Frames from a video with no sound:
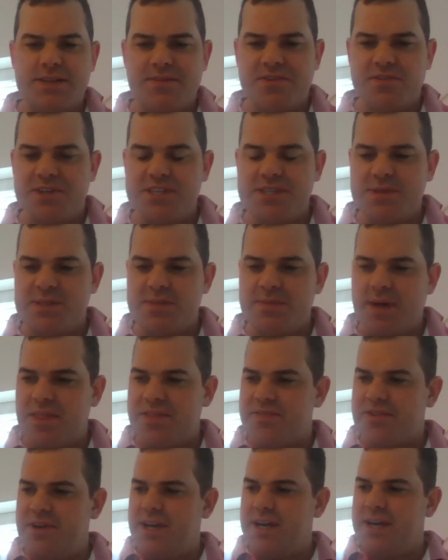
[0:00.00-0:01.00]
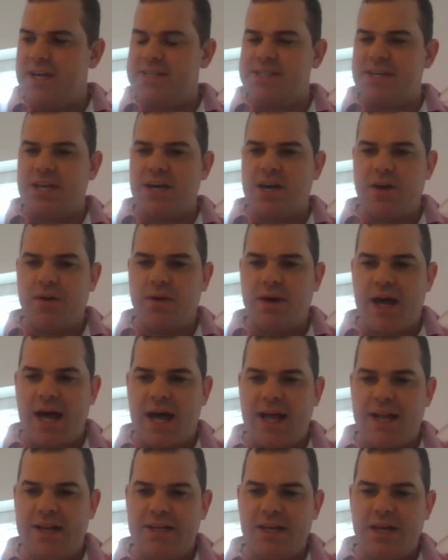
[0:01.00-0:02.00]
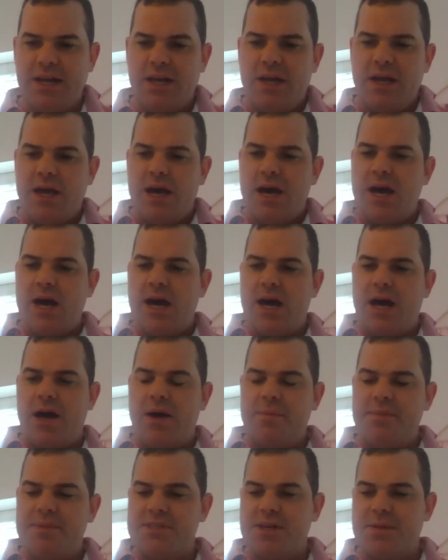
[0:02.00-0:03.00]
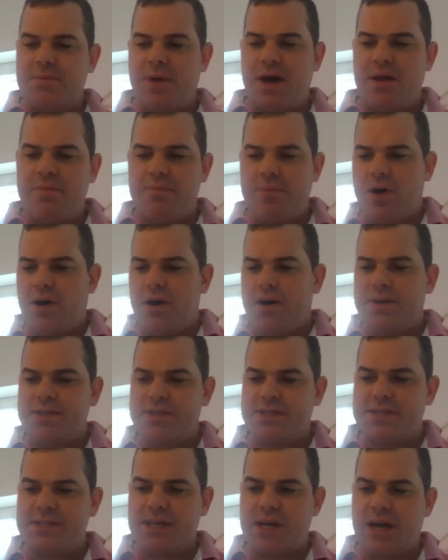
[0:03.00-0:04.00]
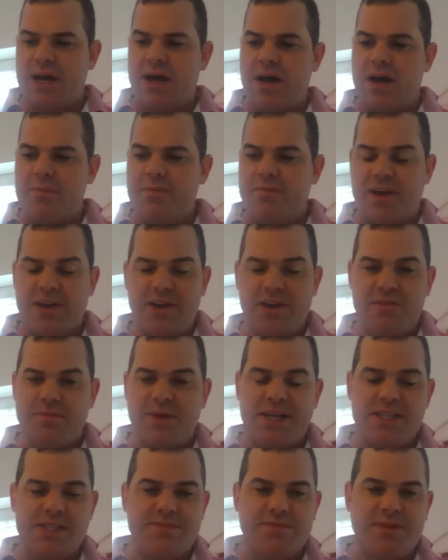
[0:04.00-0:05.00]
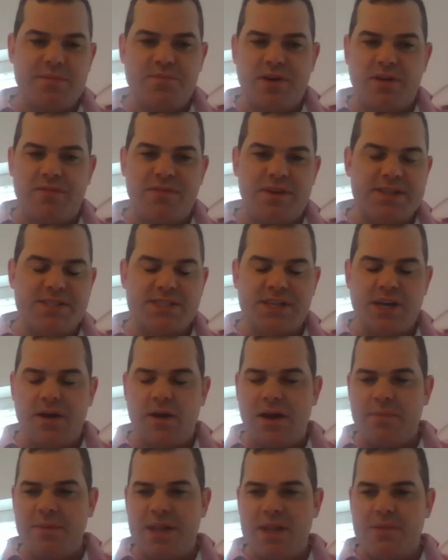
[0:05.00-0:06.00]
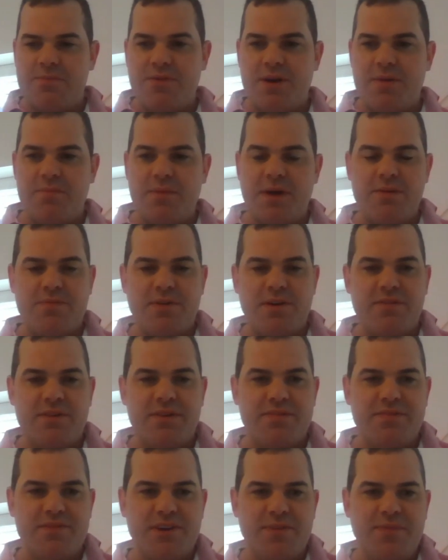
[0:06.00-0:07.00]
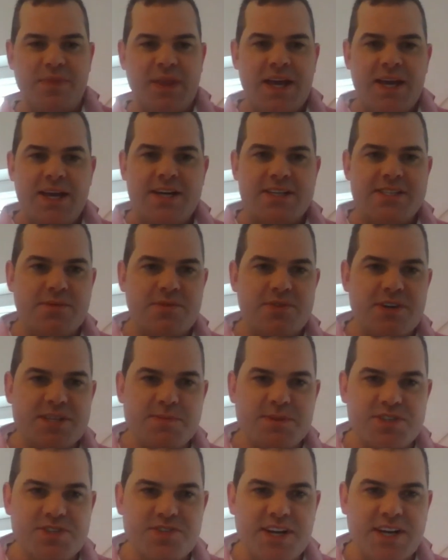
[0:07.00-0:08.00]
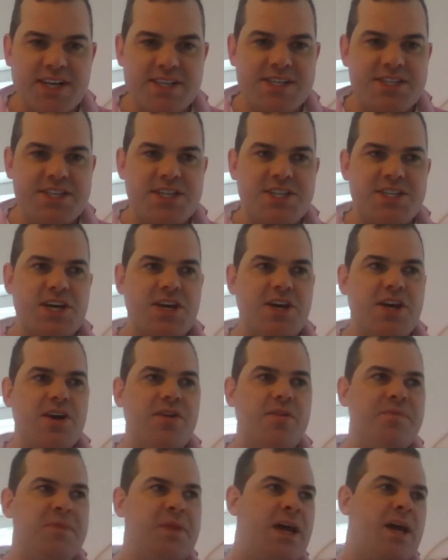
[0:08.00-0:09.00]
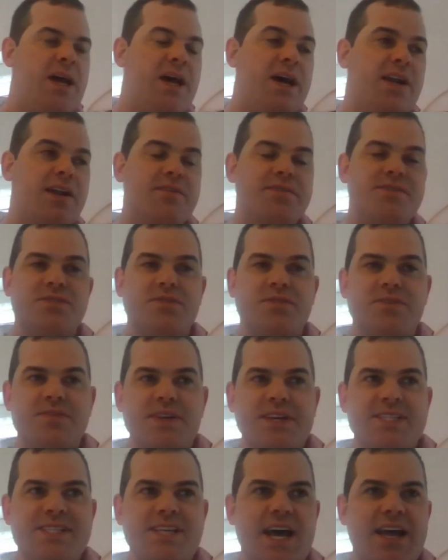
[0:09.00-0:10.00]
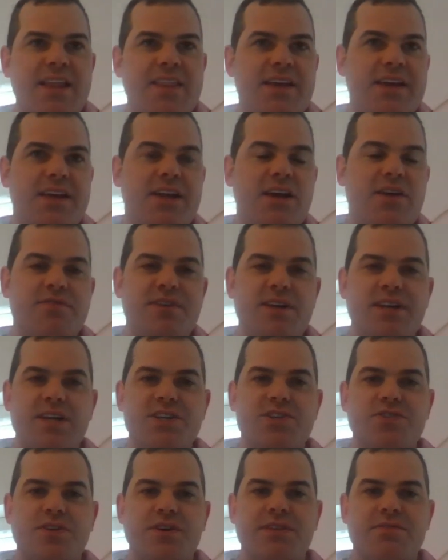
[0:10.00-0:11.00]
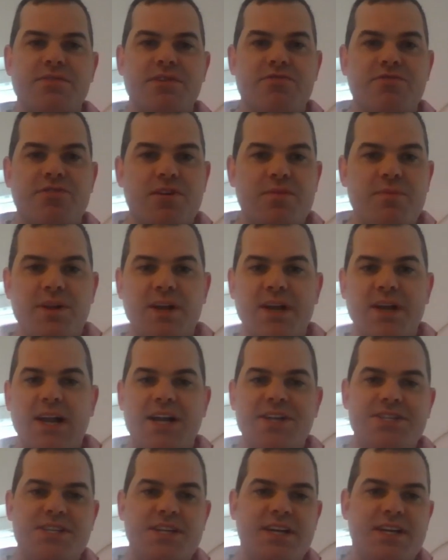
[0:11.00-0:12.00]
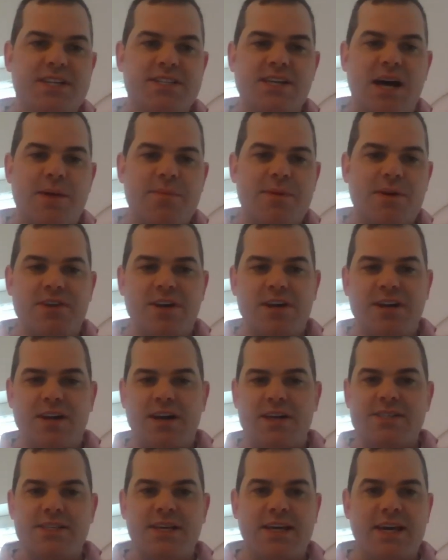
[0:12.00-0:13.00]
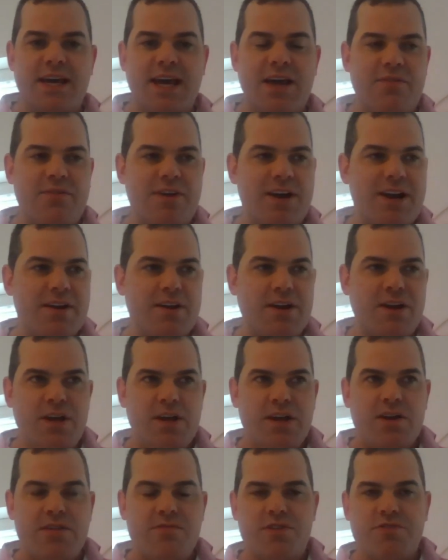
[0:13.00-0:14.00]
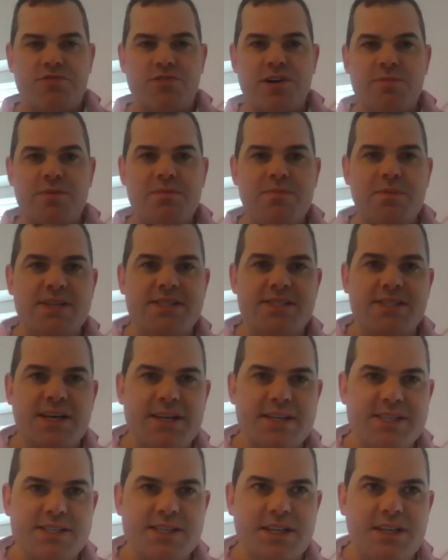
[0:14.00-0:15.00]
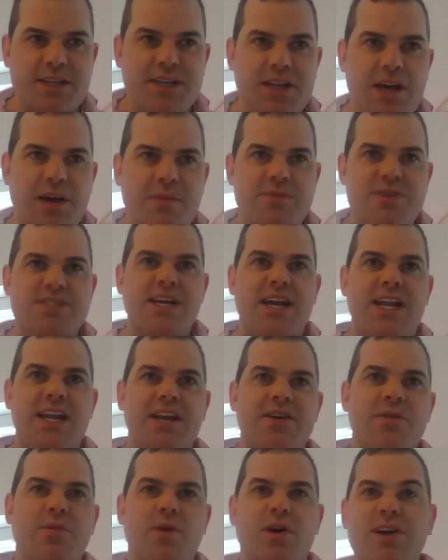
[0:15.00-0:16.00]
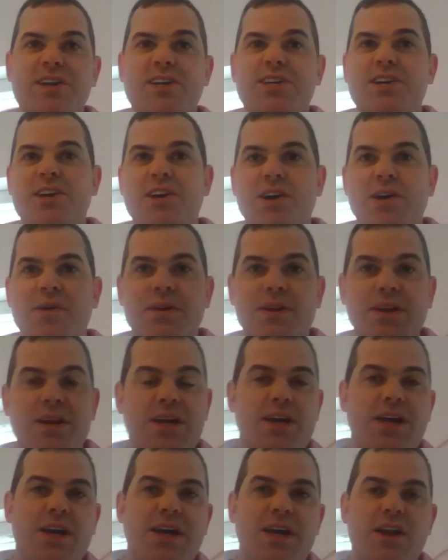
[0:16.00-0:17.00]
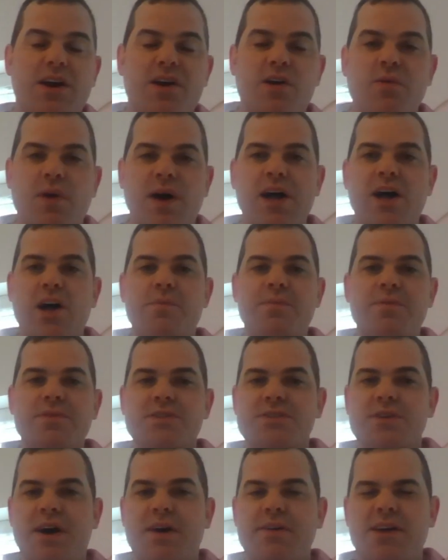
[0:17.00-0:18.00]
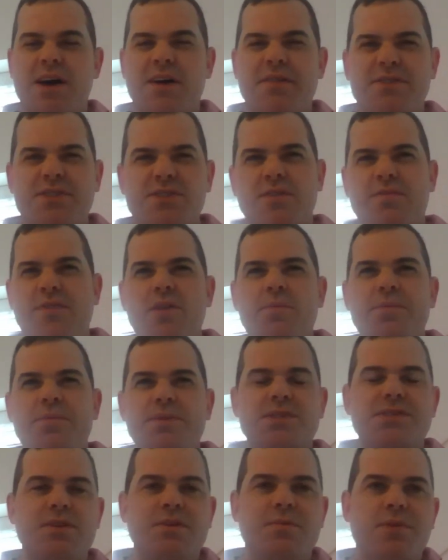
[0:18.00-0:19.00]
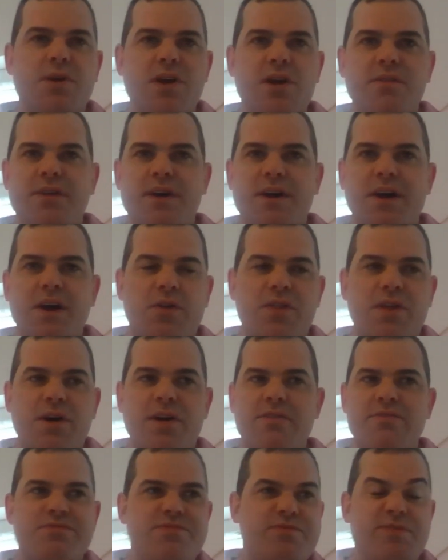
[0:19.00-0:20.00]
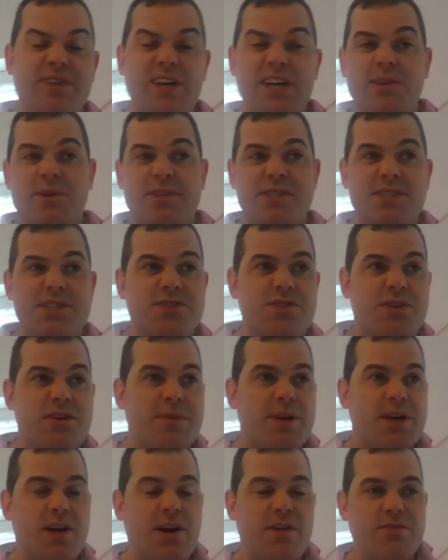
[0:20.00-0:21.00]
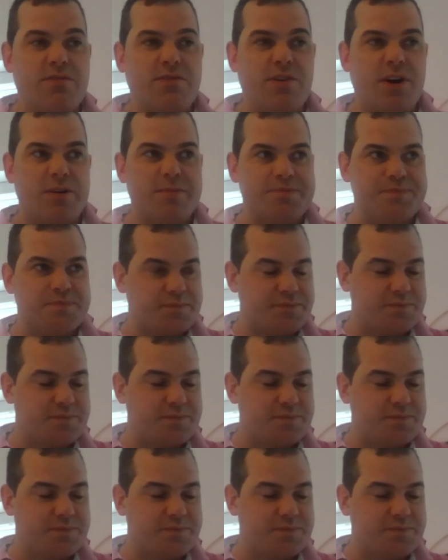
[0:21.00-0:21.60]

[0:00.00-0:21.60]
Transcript: for Christmas about 3 years ago, and so my boss, I'm very good mates with her brother. So I met her brother for some Christmas drinks, as you do, and I was sort of saying that really enjoying the recruitment. And actually, at the time, I realised that Gail ran a recruitment business and was telling her what I do, and quite open. I was sort of open to a move, although I really was enjoying my current role.